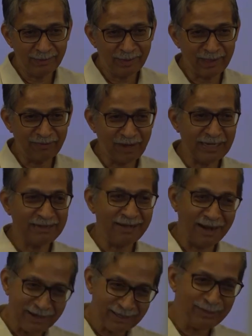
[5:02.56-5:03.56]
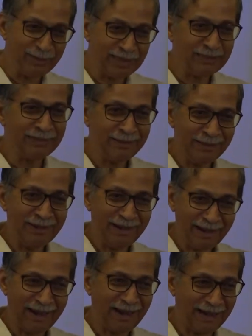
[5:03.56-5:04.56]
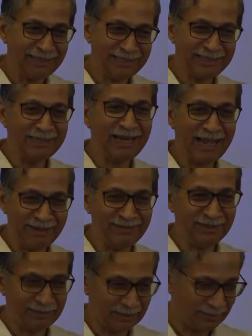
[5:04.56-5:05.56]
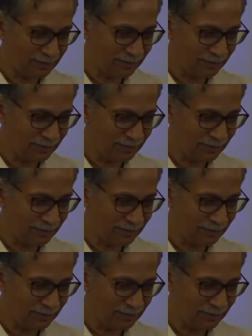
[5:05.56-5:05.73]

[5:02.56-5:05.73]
But if I transmit, I still have it.